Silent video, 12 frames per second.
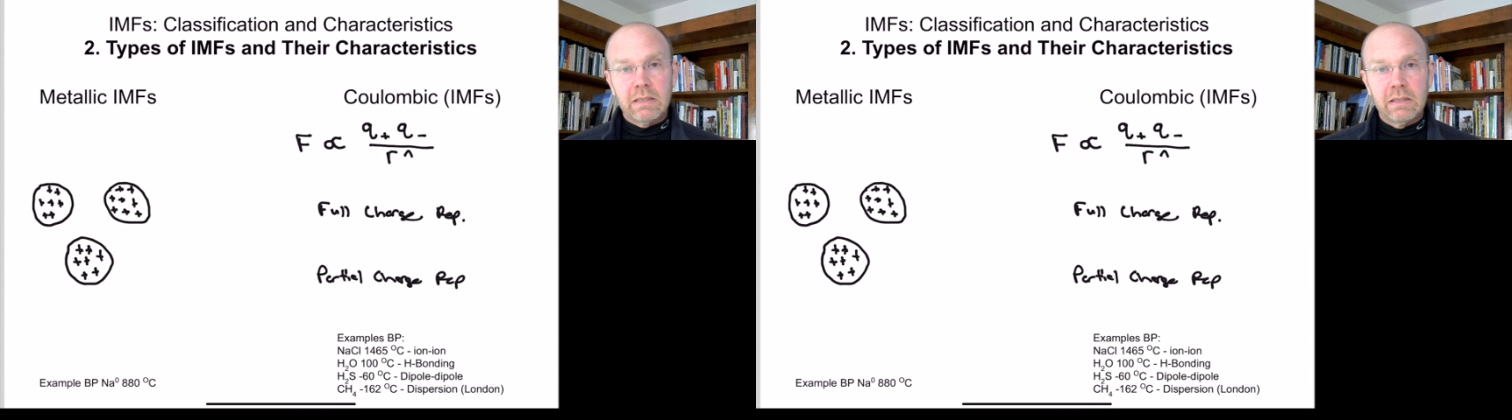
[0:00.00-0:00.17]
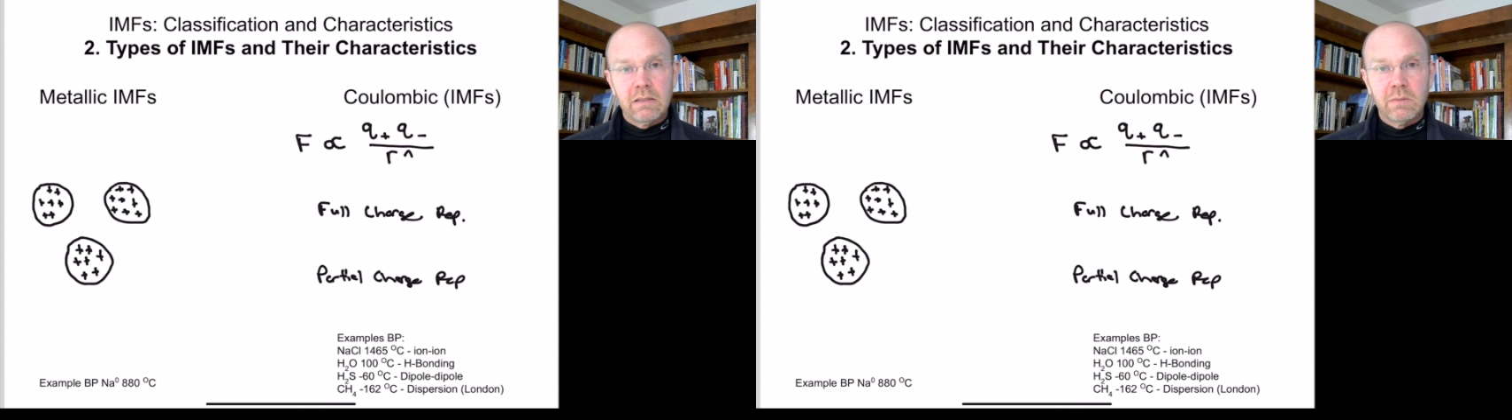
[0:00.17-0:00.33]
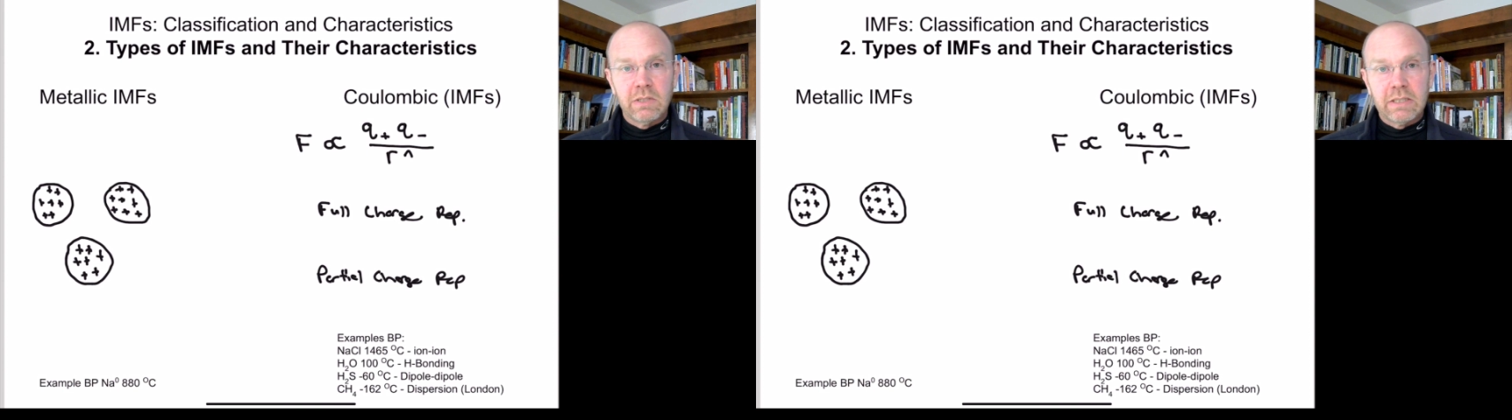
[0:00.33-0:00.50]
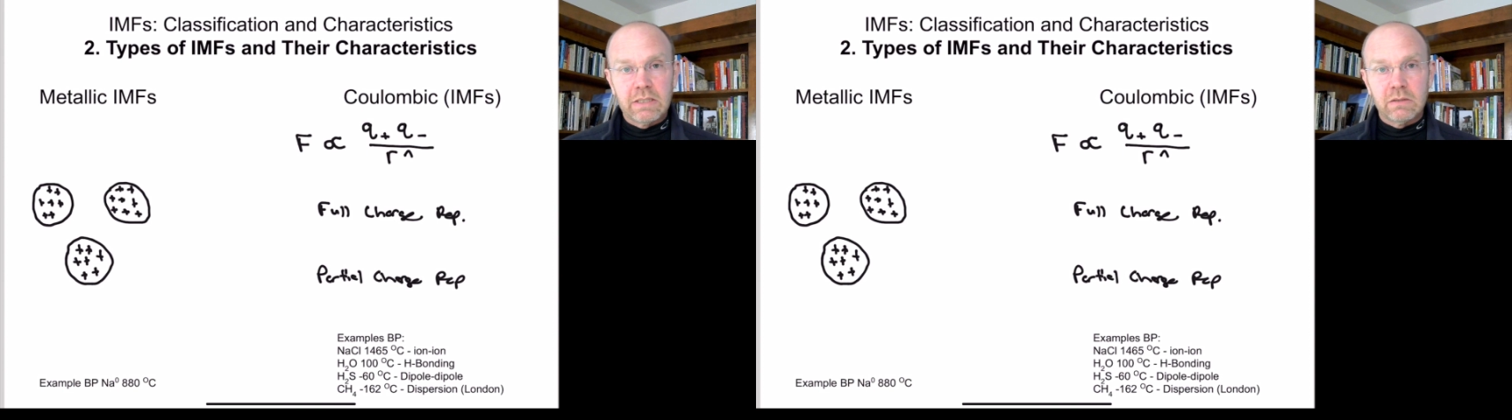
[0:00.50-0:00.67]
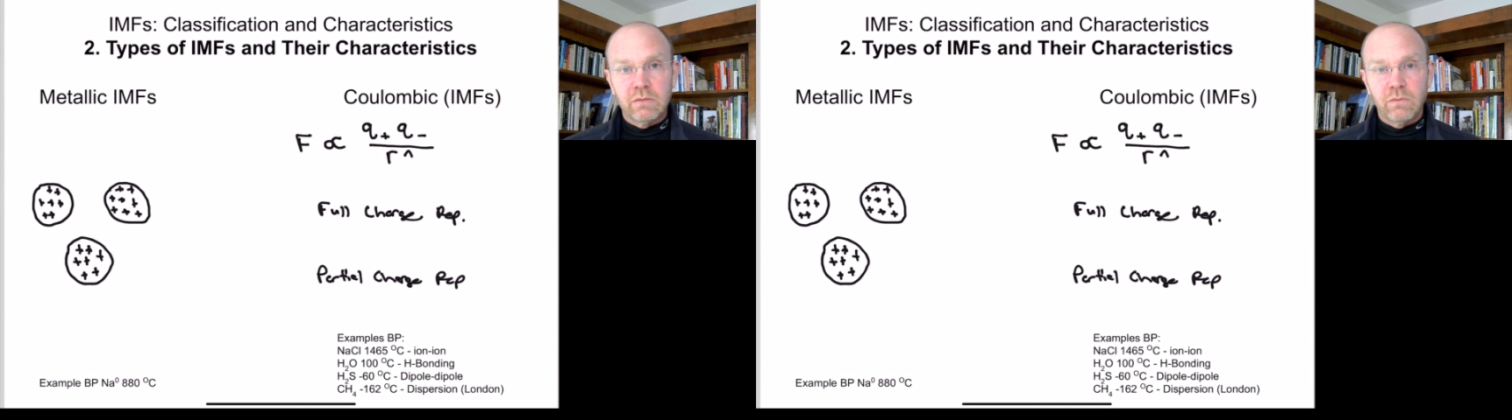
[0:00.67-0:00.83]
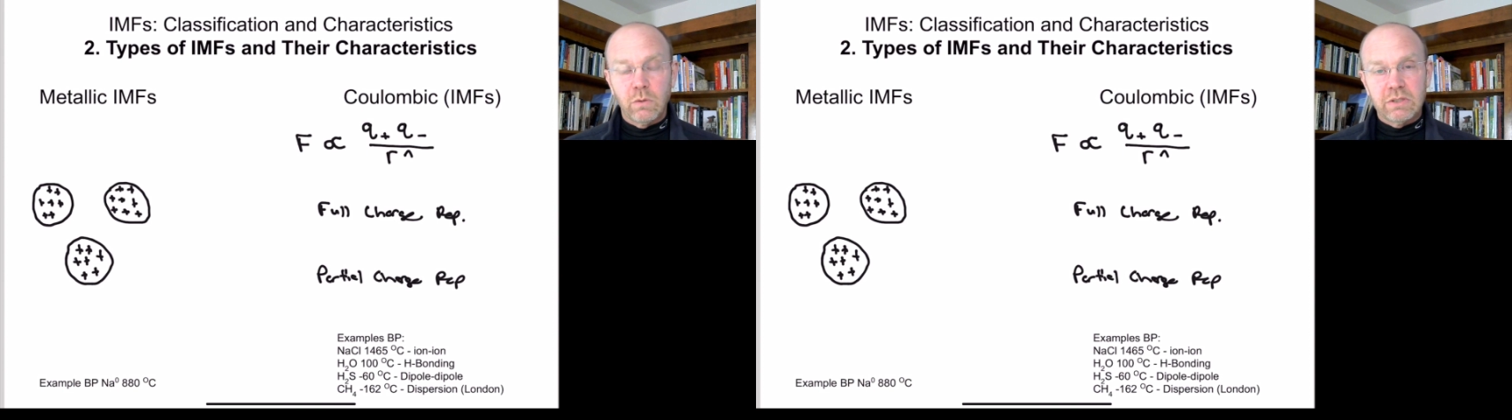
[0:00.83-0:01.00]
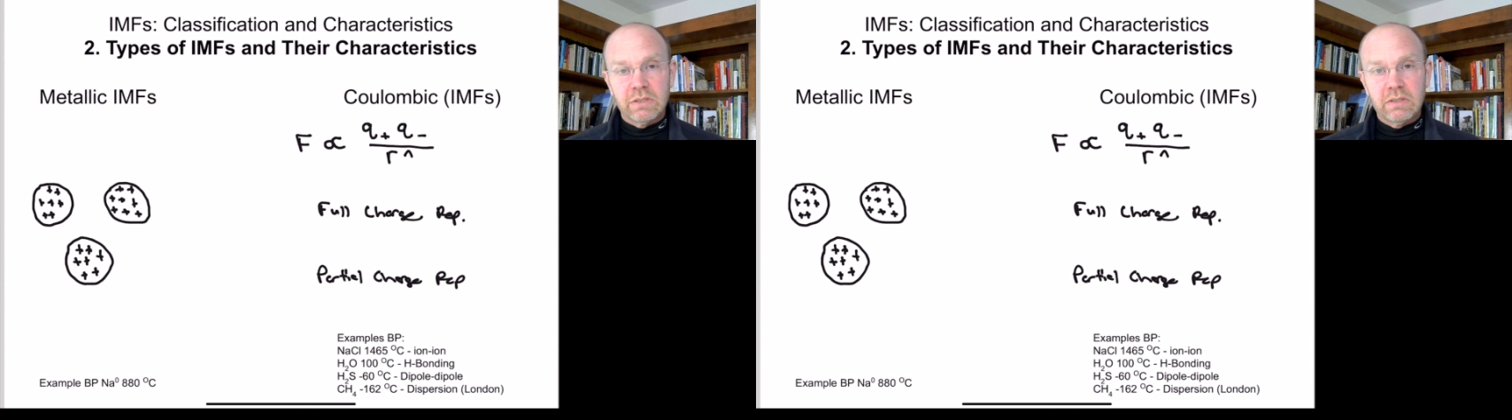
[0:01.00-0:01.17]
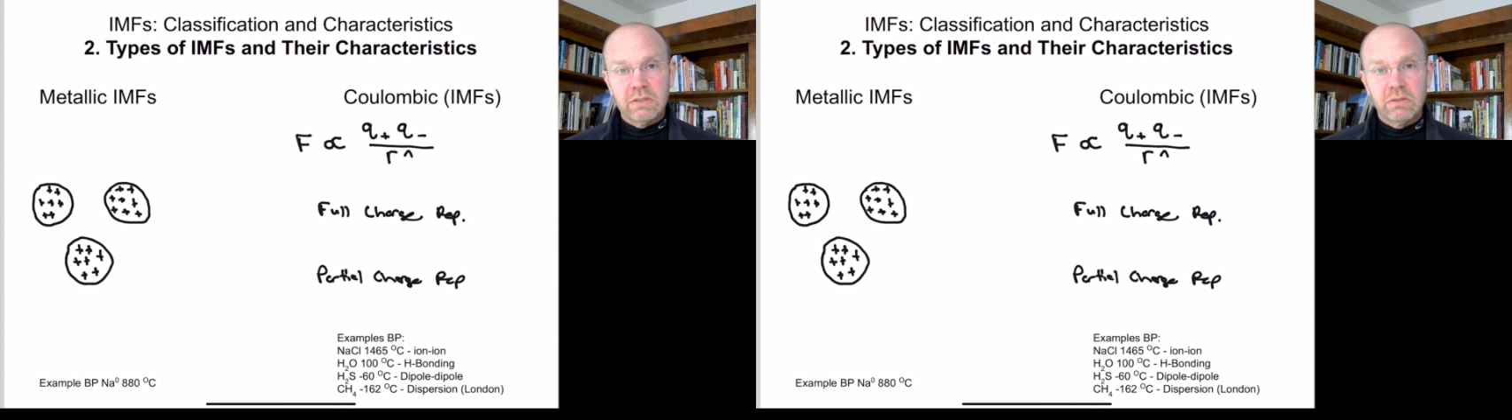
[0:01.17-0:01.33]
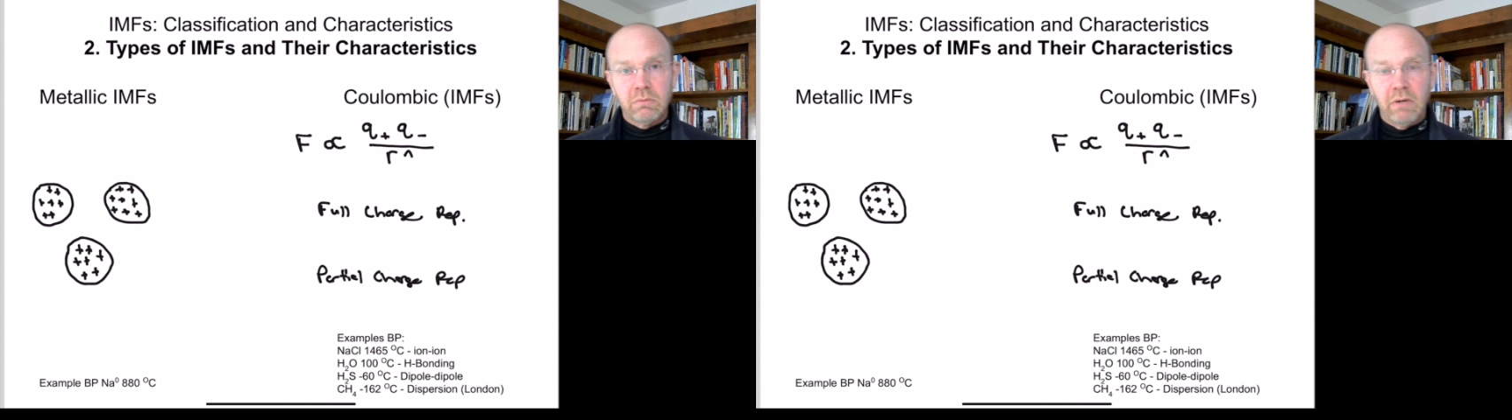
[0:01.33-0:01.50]
intermolecular
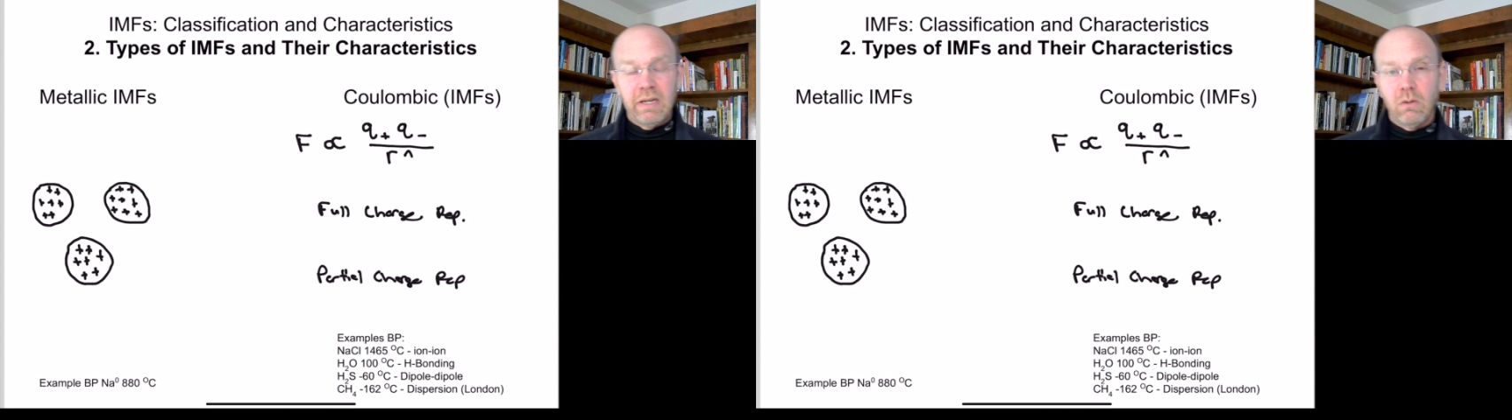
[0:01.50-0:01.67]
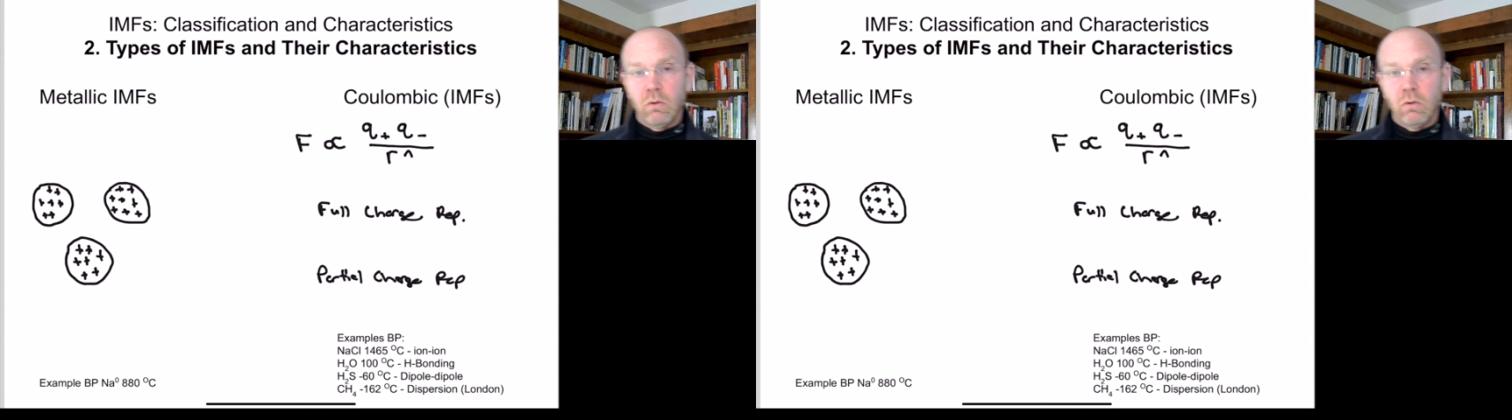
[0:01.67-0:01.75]
forces, right?